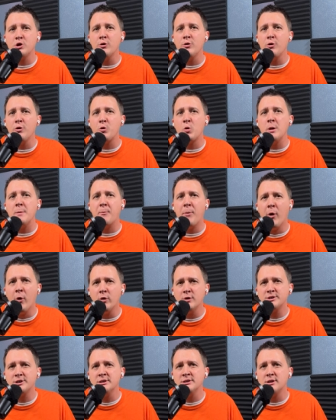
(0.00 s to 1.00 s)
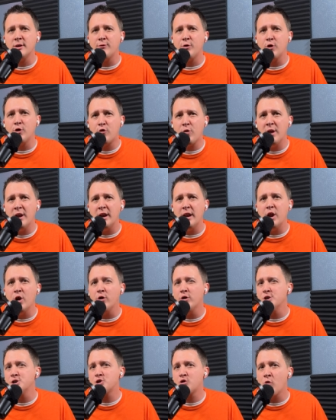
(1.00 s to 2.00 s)
the three persons of the Trinity are
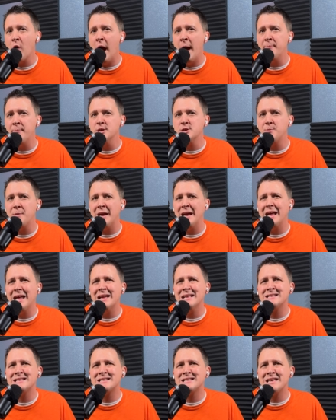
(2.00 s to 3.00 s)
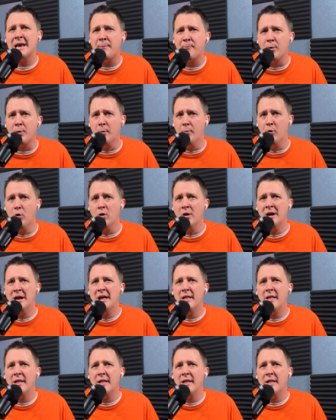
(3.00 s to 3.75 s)
described as being inseparable.